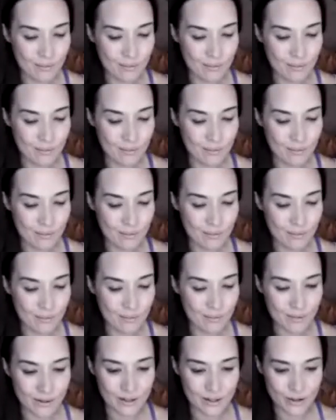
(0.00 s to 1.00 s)
Okay. And now
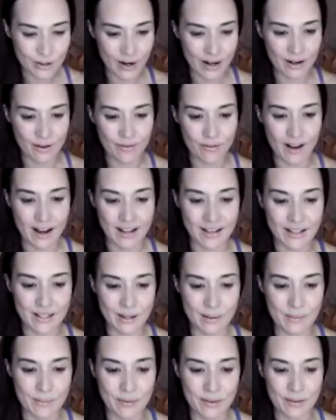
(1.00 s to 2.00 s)
I'm going to try to find
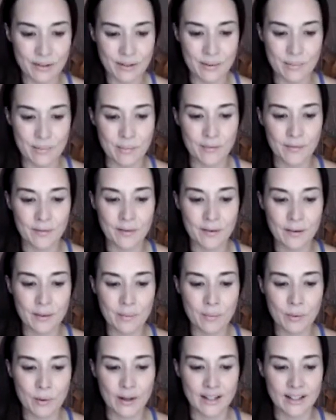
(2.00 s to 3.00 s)
some, some
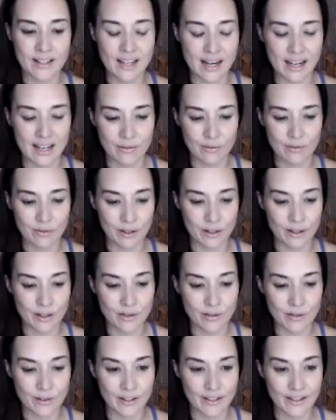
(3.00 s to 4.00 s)
more exciting footage
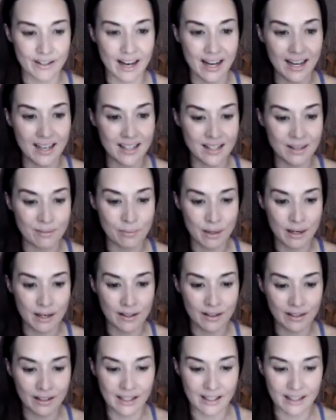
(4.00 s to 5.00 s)
for you guys, but I'll
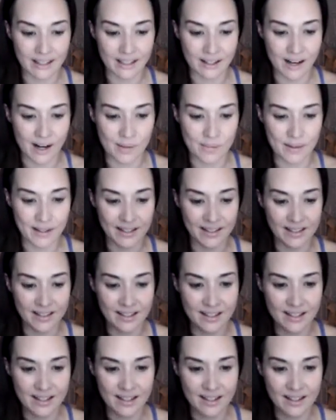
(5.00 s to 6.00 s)
look at the
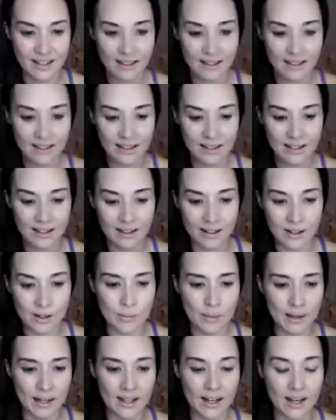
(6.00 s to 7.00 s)
comments. Oh
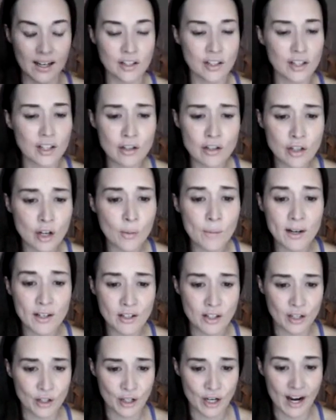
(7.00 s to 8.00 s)
my gosh, there's so much
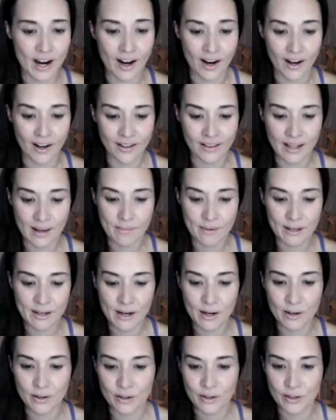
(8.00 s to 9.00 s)
to share. Let me
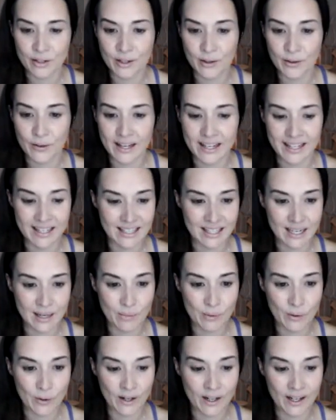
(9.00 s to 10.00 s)
know. Do you still want to see
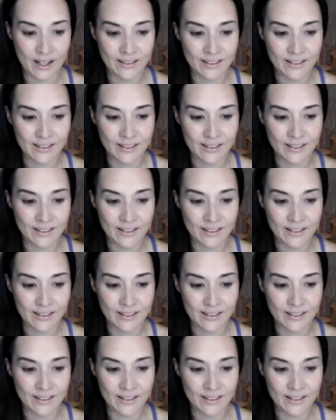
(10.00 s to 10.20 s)
more?